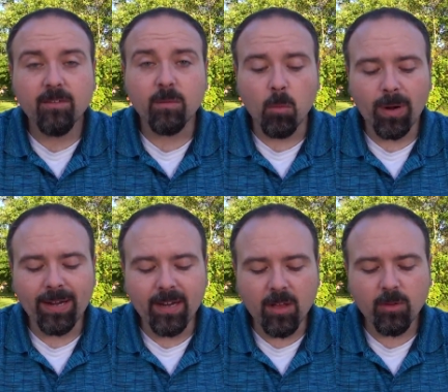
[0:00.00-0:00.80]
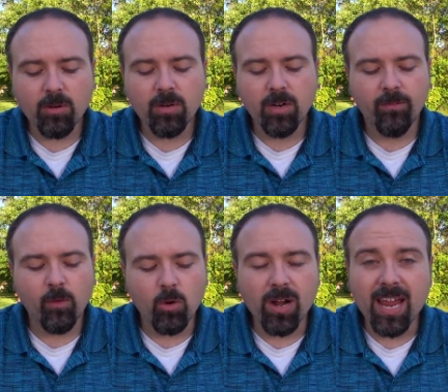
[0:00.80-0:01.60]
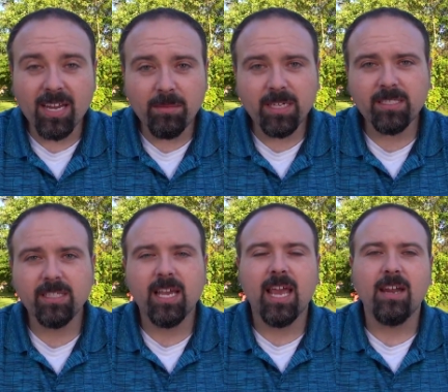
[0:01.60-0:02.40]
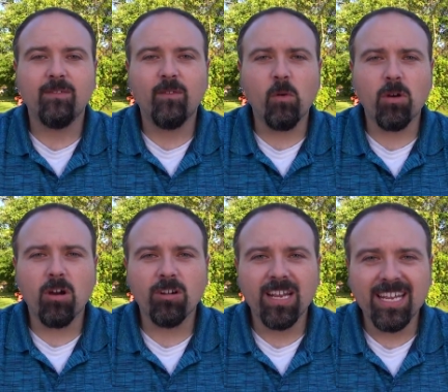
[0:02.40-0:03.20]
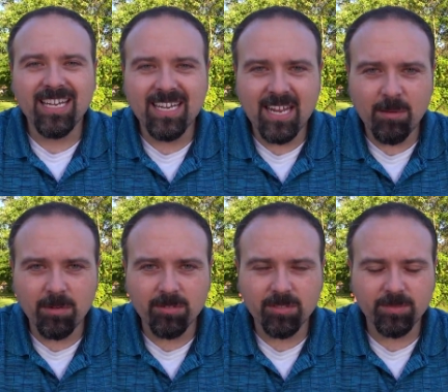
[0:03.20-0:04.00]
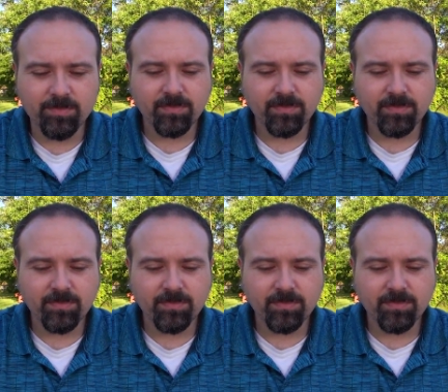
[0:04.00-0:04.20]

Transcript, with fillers: from one another, for our enemies, and for our neighbors